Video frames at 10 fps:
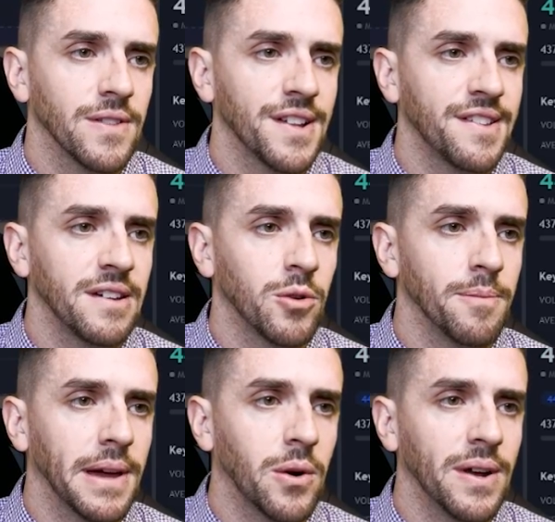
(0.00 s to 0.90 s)
Let's see where
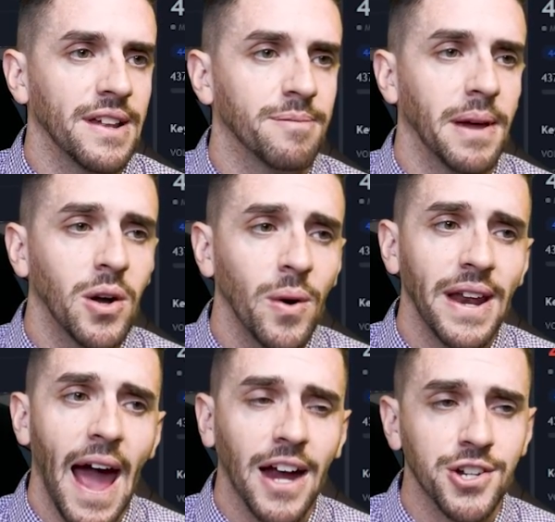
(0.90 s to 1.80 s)
Bitcoin is. Bitcoin
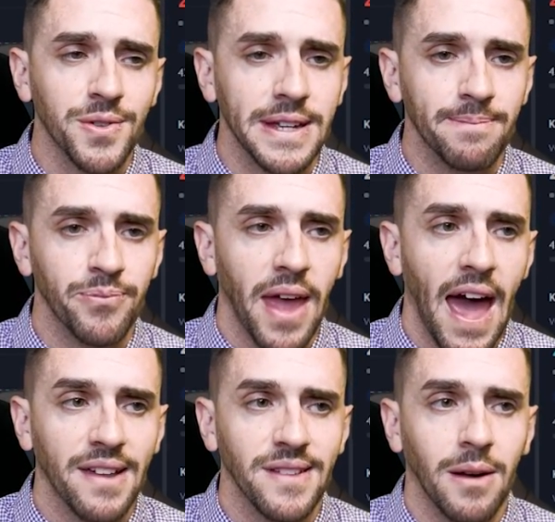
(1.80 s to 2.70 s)
actually
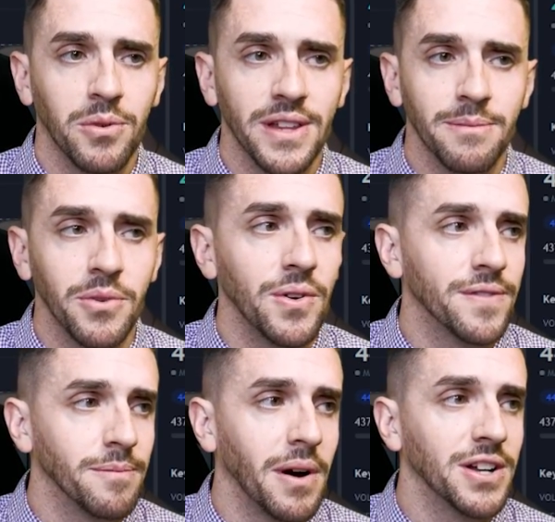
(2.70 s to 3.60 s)
has not really
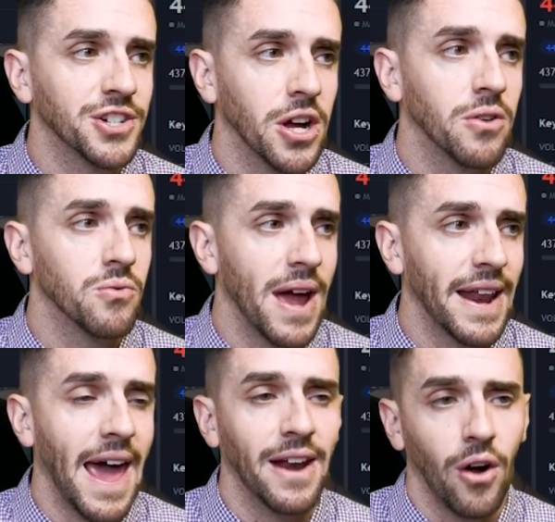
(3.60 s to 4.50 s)
moved much red
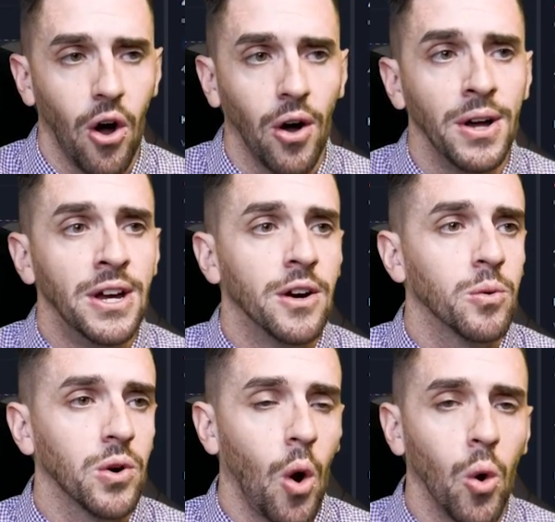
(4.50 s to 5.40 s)
at all.
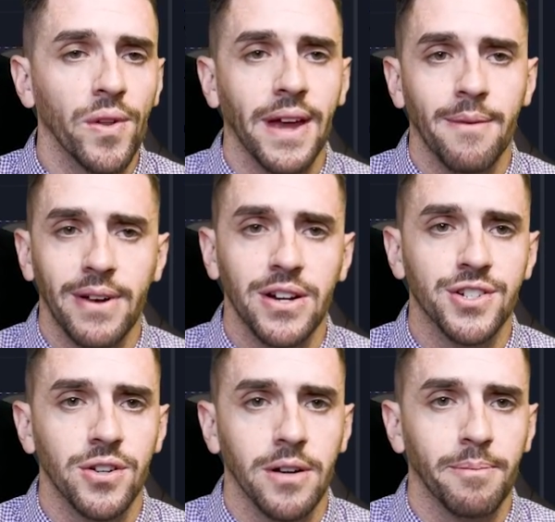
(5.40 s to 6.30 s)
We're holding up very
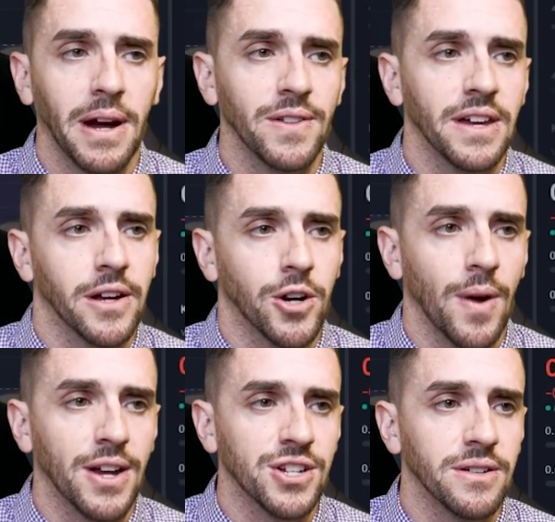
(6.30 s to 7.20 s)
strong, barely a
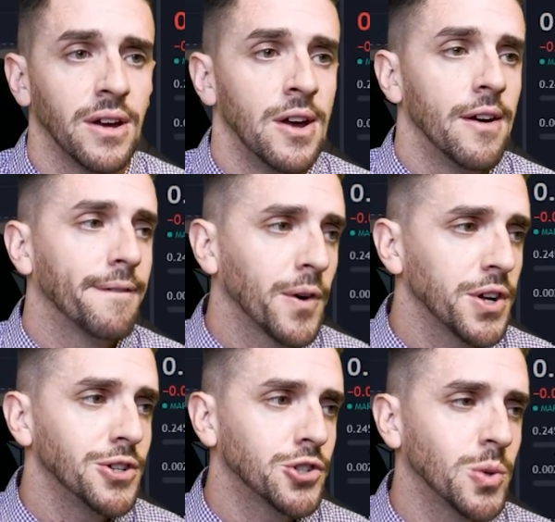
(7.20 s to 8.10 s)
correction. For
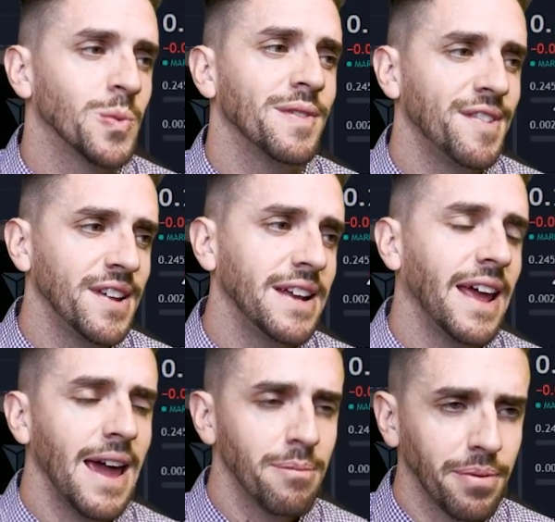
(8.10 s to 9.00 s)
Dogecoin, we've seen
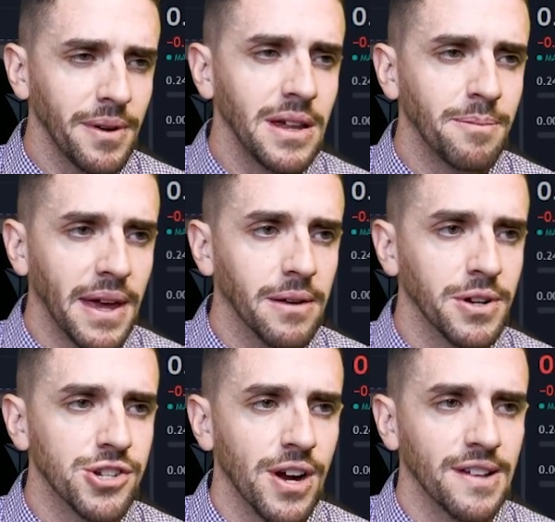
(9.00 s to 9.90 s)
a pretty big
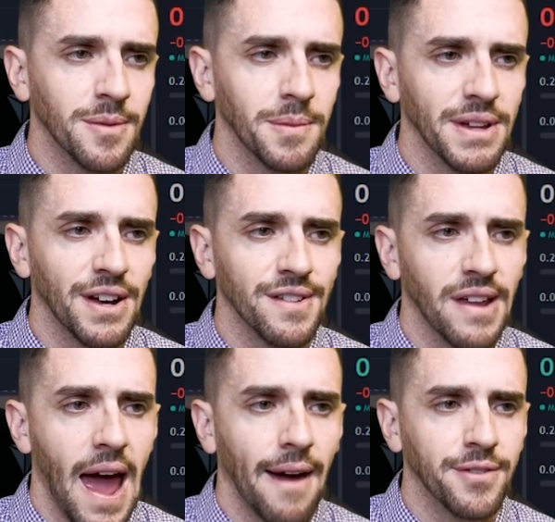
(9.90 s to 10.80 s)
retracement because
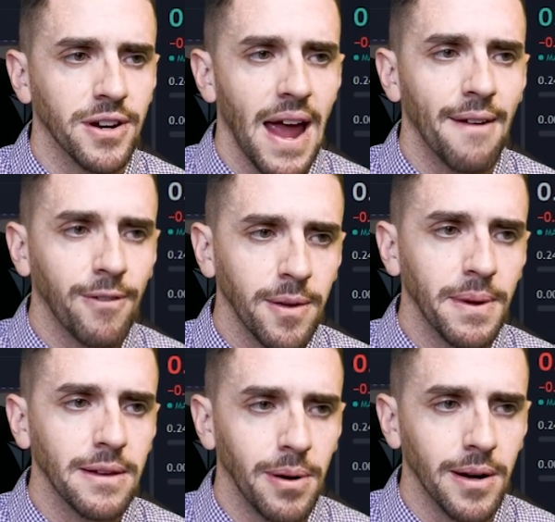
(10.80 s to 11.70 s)
after every
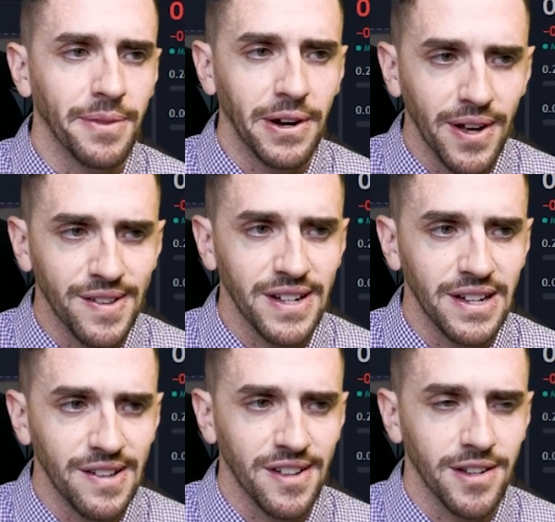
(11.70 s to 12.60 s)
big pump, there is a
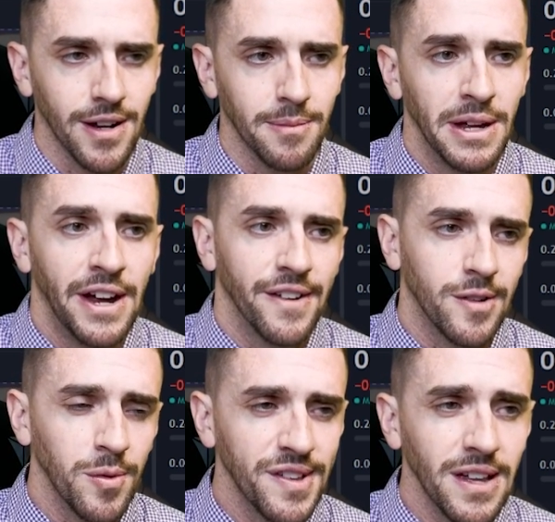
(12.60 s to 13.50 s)
decent dump.
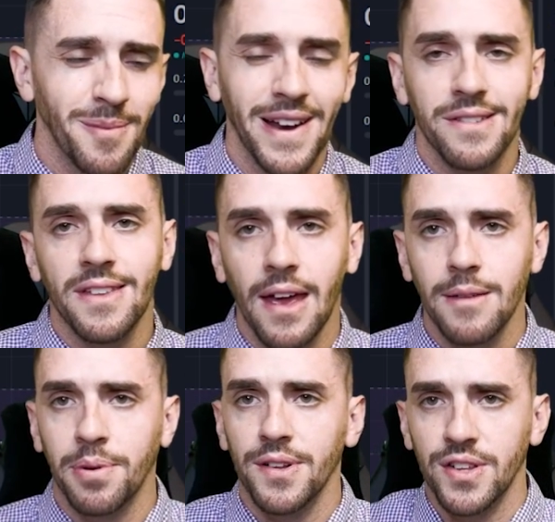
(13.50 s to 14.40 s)
So we're seeing about a
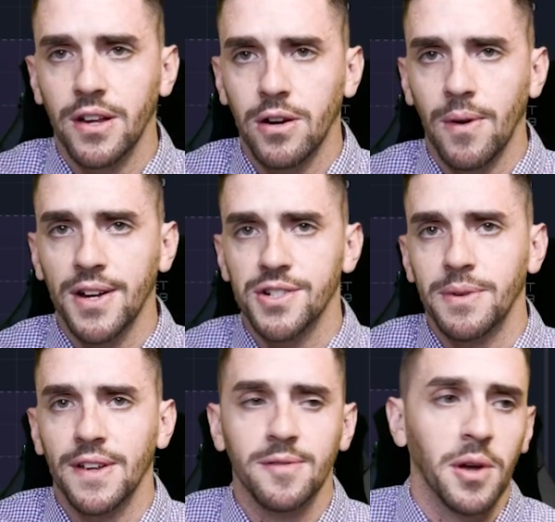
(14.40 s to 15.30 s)
10% correction
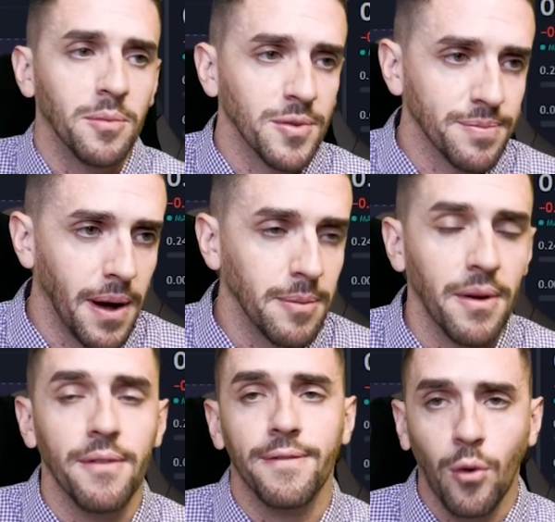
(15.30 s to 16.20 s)
because we almost pumped
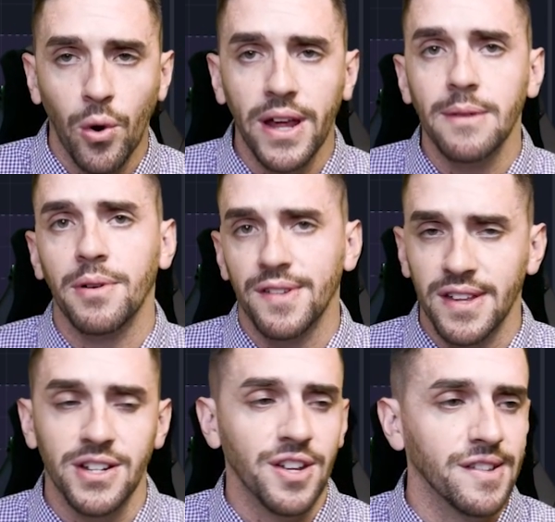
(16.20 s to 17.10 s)

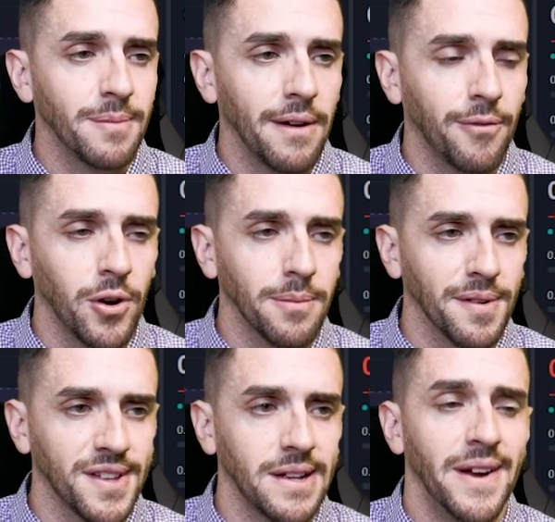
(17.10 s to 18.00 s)
40%, just about
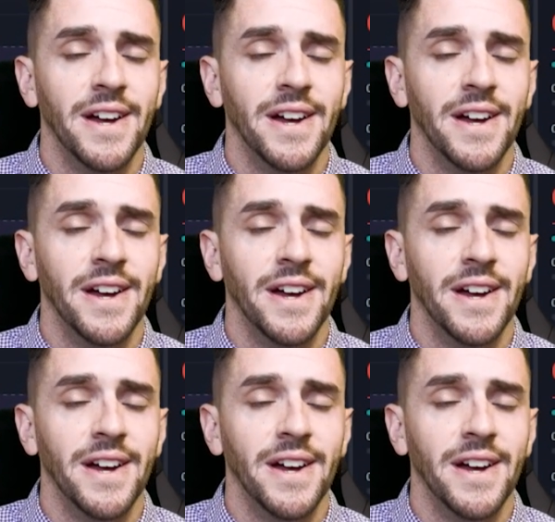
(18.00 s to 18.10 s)
40%.